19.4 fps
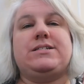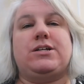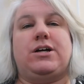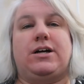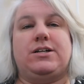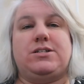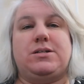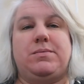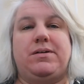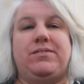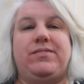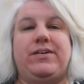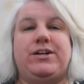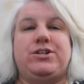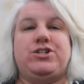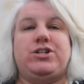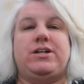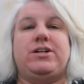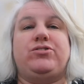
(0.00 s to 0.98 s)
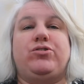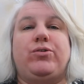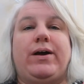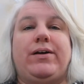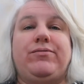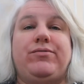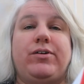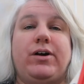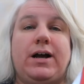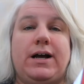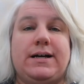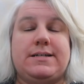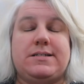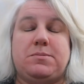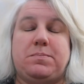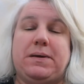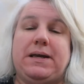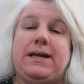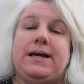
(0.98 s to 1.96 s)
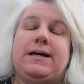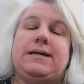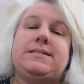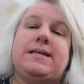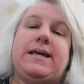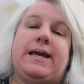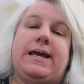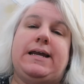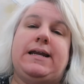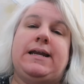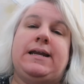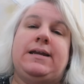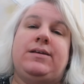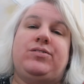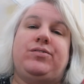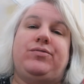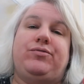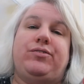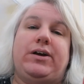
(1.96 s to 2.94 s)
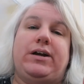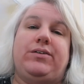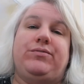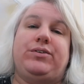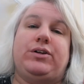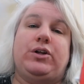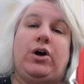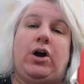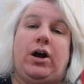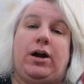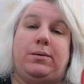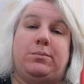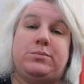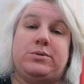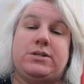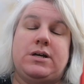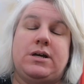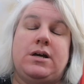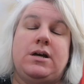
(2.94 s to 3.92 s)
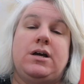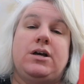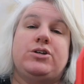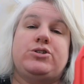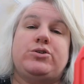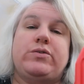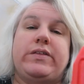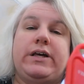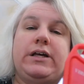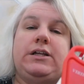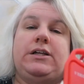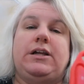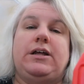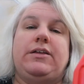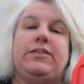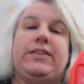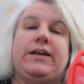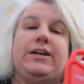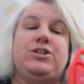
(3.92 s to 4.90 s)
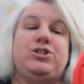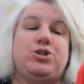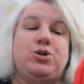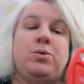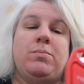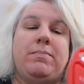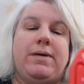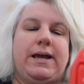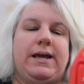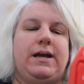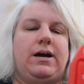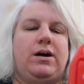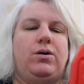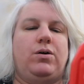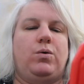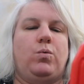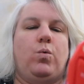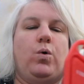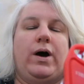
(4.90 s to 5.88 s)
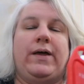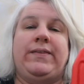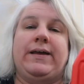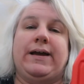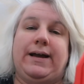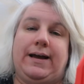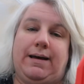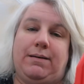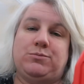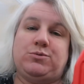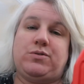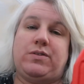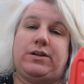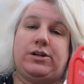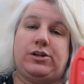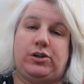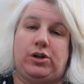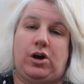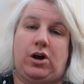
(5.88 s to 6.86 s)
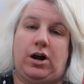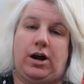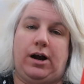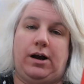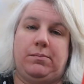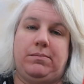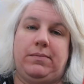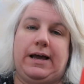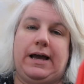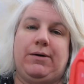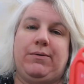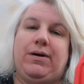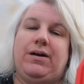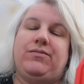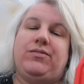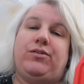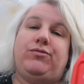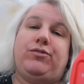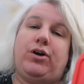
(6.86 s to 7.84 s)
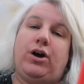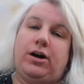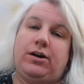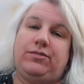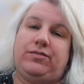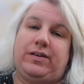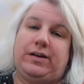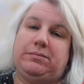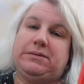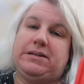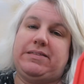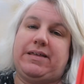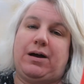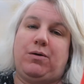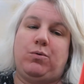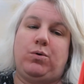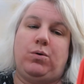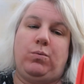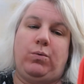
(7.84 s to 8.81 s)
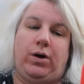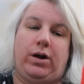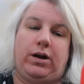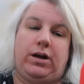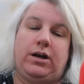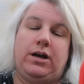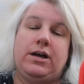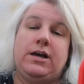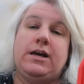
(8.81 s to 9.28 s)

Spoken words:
awesome invention is great for us because Aiden is afraid of alarms. So they do make one that comes with an alarm. However, for our family, that won't work.